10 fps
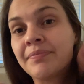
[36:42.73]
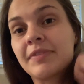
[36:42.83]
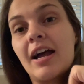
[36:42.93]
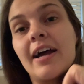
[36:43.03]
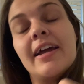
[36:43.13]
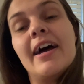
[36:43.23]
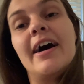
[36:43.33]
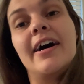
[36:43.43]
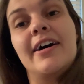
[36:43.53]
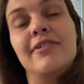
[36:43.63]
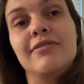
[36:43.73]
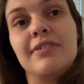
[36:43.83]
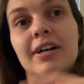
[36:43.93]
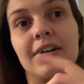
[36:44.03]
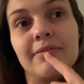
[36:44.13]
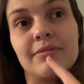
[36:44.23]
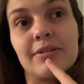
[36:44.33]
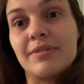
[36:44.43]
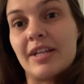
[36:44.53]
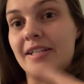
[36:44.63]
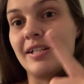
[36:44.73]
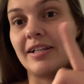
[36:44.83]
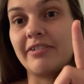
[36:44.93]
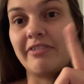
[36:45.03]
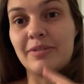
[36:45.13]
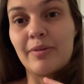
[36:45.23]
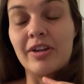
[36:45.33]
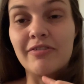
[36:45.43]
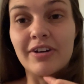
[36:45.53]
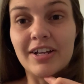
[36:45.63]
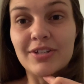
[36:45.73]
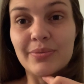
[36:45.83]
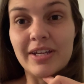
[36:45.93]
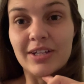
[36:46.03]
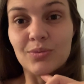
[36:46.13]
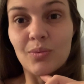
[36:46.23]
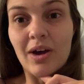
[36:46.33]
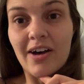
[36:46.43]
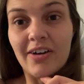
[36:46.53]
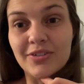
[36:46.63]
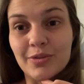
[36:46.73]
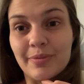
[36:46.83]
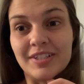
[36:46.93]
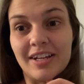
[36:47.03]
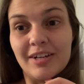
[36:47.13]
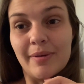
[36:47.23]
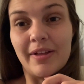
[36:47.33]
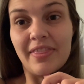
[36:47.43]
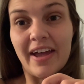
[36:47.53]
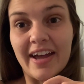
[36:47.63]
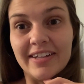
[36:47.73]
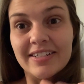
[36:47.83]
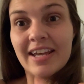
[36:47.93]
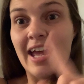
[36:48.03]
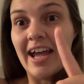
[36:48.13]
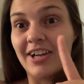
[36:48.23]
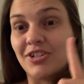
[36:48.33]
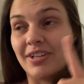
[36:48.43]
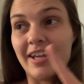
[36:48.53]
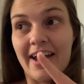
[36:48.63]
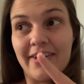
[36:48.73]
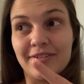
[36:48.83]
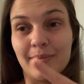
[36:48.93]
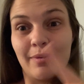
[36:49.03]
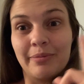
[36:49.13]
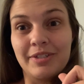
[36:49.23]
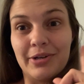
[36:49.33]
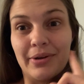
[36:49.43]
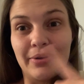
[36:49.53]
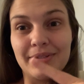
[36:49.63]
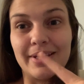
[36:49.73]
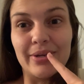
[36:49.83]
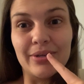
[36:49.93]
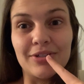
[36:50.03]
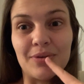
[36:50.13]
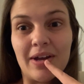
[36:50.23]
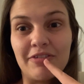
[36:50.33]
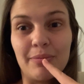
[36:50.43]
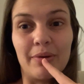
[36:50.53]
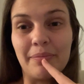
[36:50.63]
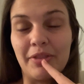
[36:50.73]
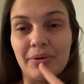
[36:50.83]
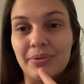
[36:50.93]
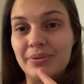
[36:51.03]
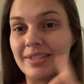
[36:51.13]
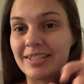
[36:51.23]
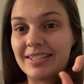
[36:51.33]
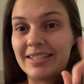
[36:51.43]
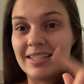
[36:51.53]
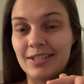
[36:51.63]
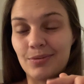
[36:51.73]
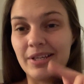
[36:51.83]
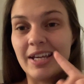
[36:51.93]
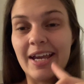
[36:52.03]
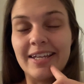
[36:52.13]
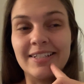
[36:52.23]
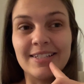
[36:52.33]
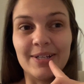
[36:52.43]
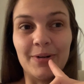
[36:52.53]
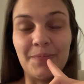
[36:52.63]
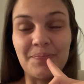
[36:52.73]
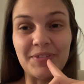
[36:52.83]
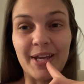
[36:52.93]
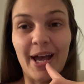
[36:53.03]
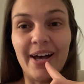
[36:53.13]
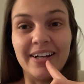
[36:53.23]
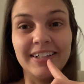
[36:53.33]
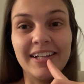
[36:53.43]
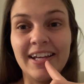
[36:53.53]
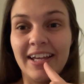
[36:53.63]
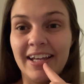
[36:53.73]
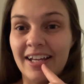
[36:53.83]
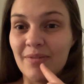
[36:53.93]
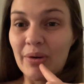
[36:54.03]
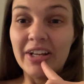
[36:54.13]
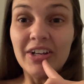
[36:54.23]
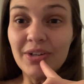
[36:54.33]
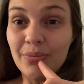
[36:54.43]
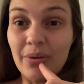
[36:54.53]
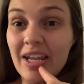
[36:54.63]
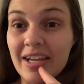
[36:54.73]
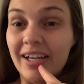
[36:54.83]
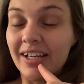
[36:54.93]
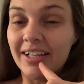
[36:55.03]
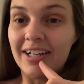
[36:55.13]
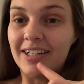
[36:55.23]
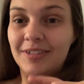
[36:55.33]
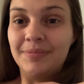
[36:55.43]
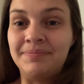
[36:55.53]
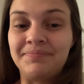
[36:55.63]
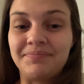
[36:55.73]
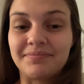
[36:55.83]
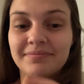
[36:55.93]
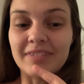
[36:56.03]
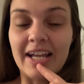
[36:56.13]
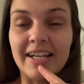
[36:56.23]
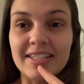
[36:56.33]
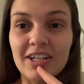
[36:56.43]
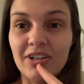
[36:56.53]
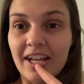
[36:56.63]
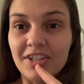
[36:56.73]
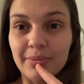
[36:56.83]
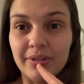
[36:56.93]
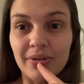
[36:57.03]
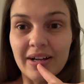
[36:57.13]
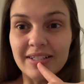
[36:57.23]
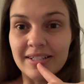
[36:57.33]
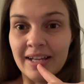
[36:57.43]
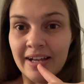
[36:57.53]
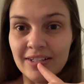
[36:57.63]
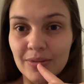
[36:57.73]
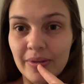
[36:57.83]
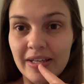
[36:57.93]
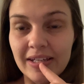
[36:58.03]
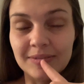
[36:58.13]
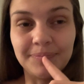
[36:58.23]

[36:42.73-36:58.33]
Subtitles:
I have some science activities planned for next week as well, so I'm excited about that. I actually have some of the materials here, so I have to prep those this weekend. So yeah, pretty good week. I guess I'll catch up with you guys next week.